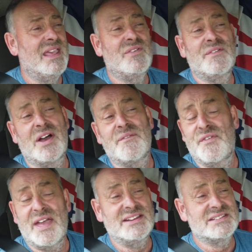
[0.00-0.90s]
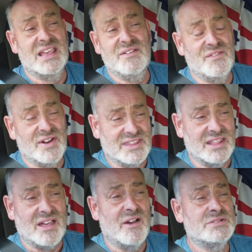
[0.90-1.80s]
Even if, in fairness, even if I
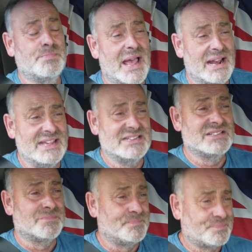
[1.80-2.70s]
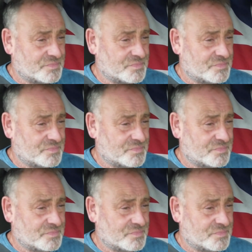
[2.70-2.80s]
did those pallets,